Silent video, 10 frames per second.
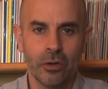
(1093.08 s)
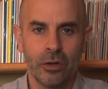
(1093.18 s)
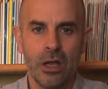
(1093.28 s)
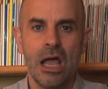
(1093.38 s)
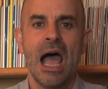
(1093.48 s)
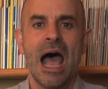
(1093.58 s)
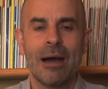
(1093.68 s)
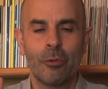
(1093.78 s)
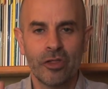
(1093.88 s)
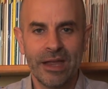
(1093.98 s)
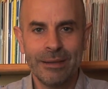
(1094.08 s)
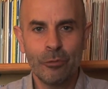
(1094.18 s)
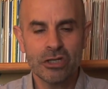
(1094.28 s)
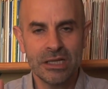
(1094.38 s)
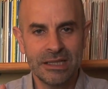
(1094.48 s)
Right now,
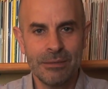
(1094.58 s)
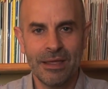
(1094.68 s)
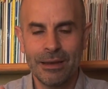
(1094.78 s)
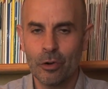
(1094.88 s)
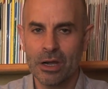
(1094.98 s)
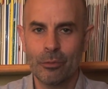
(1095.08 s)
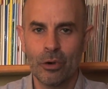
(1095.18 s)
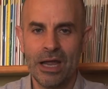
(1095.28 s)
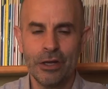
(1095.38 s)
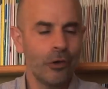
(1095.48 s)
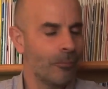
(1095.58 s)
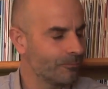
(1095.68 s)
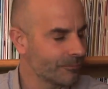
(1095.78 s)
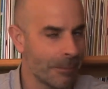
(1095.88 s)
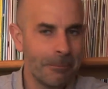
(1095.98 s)
you can be sure that your
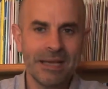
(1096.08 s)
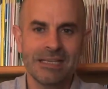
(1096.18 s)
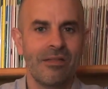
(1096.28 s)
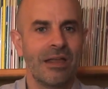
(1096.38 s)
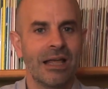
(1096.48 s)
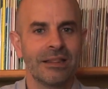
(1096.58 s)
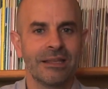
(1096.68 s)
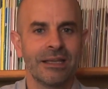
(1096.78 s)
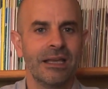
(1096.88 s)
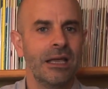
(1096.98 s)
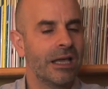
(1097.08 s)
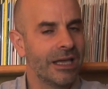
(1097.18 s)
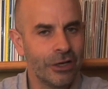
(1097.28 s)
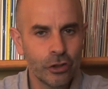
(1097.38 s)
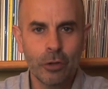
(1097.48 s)
students have the tools
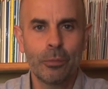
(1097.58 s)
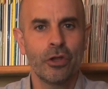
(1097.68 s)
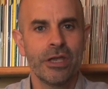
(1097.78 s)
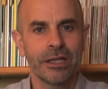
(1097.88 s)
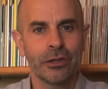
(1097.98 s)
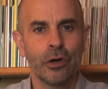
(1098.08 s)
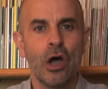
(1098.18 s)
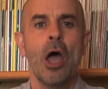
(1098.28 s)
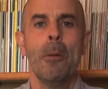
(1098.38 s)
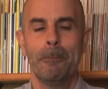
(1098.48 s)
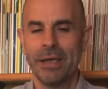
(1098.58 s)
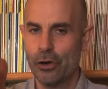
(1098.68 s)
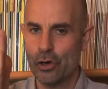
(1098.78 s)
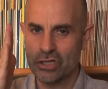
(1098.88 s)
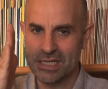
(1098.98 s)
they need to learn how to
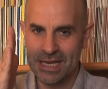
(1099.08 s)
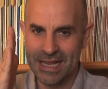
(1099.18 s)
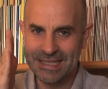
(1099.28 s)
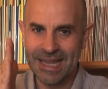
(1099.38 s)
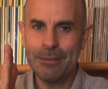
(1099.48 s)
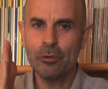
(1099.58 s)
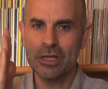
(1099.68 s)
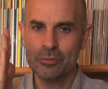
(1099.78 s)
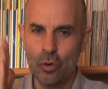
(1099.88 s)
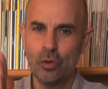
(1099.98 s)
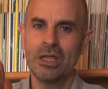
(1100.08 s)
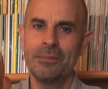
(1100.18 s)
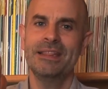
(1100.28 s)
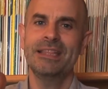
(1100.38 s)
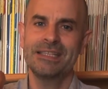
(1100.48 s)
spell words correctly,
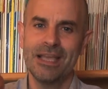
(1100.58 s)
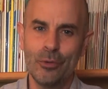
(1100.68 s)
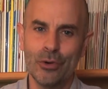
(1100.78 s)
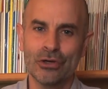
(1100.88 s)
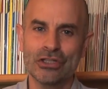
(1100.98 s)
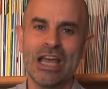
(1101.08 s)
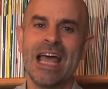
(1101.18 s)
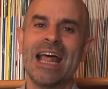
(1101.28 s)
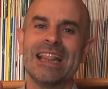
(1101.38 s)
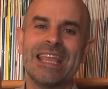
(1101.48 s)
now and in the future.